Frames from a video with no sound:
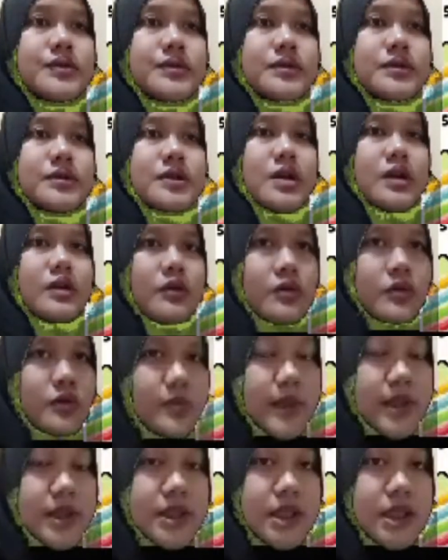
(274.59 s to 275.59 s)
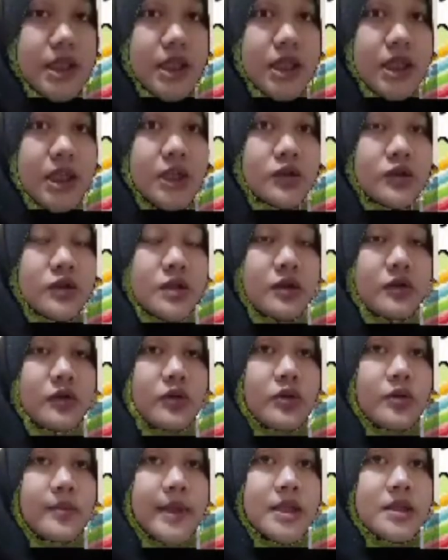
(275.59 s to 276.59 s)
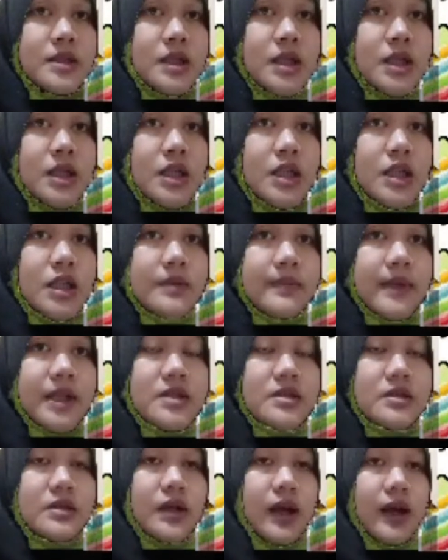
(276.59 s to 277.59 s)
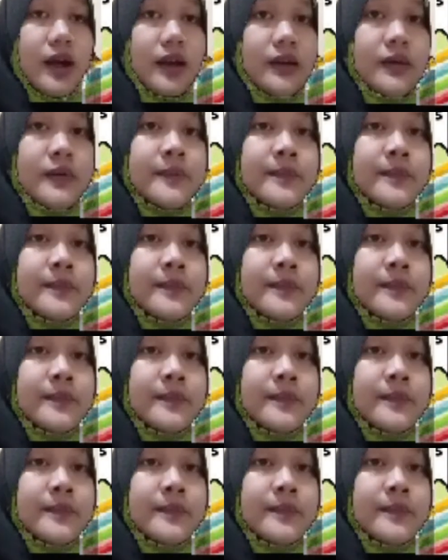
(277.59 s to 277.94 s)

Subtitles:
trigonometry material.